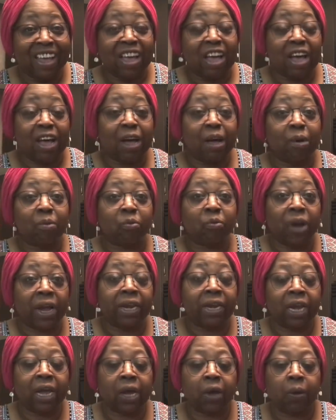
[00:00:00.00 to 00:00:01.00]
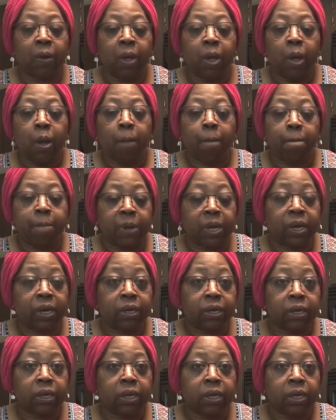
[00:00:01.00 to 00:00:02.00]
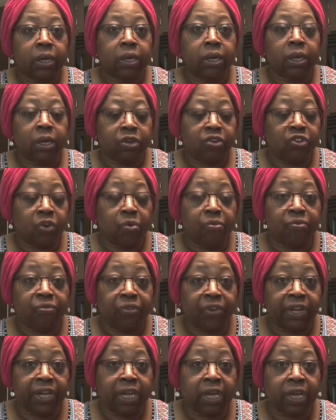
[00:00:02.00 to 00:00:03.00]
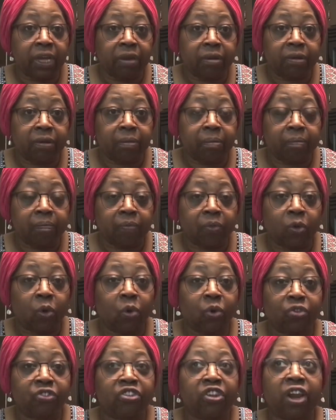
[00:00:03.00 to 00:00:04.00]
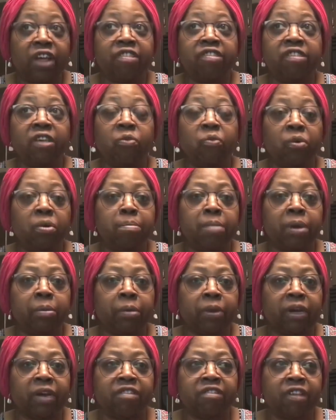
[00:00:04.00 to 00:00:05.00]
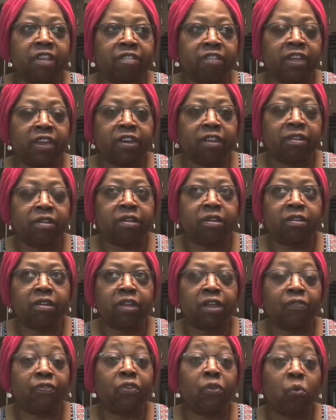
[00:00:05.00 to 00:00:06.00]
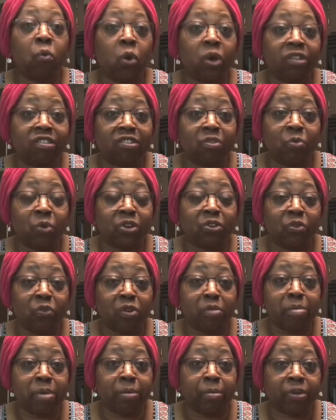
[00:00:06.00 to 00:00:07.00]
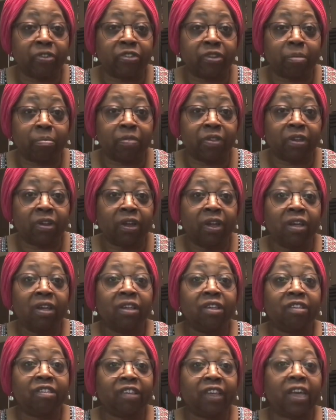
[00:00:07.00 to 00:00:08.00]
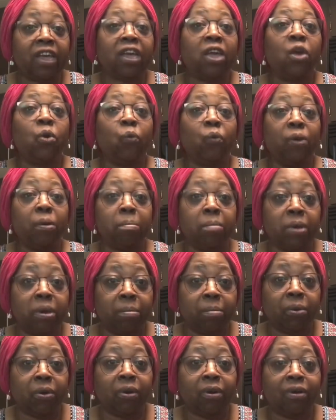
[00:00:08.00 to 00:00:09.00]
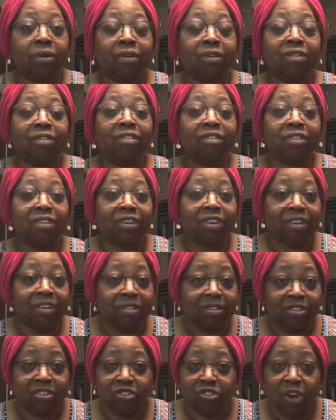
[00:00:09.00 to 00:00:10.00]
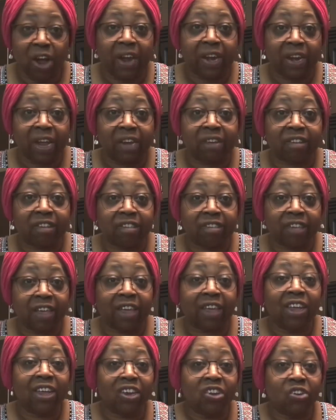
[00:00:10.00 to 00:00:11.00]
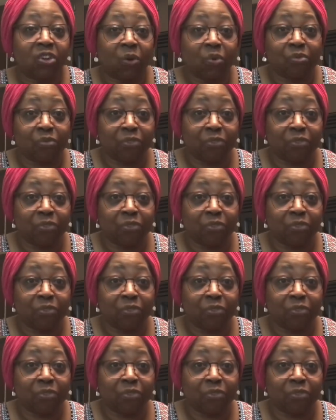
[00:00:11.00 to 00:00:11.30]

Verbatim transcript: uh, right now, but don't forget, or should I say remember, because they say that if you want someone to remember something, say remember try not to say don't